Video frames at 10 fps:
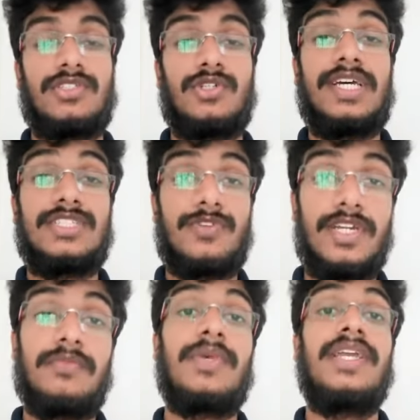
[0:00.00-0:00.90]
So that's
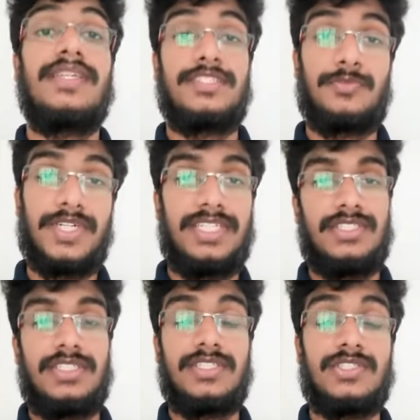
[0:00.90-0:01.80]
what my
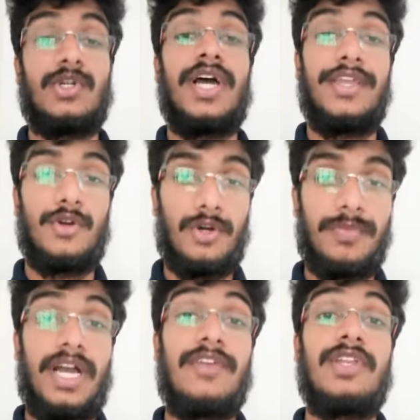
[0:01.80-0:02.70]
inspiration. So I
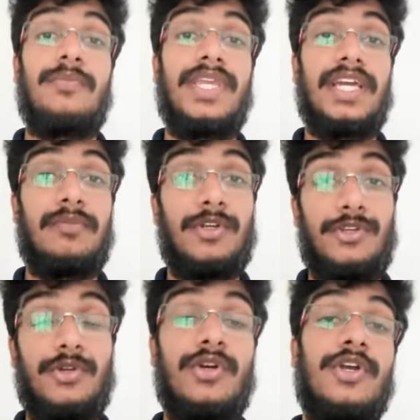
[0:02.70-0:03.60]
hope I will be able
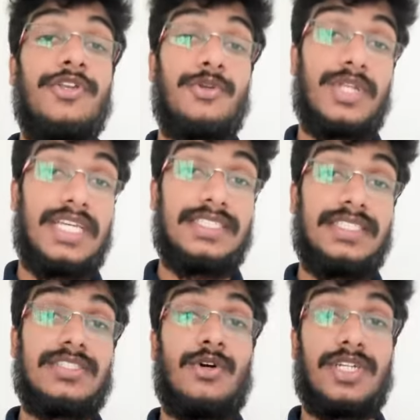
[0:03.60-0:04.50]
to utilize
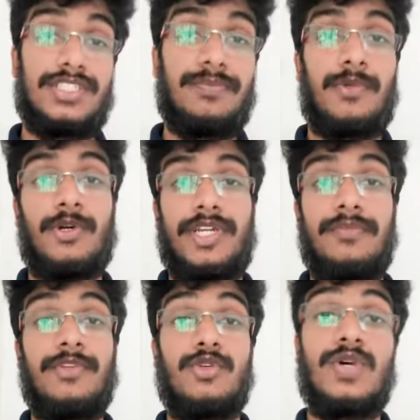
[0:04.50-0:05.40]
this scholarship
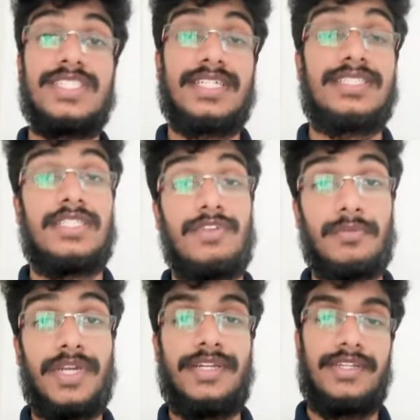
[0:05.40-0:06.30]
program towards
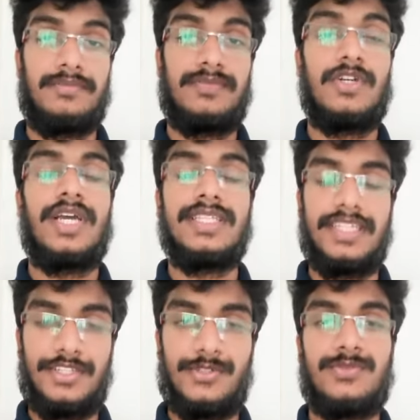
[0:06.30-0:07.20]
achieving my dream. And
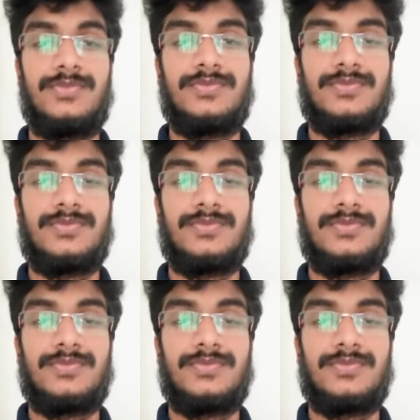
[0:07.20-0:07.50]
thank you.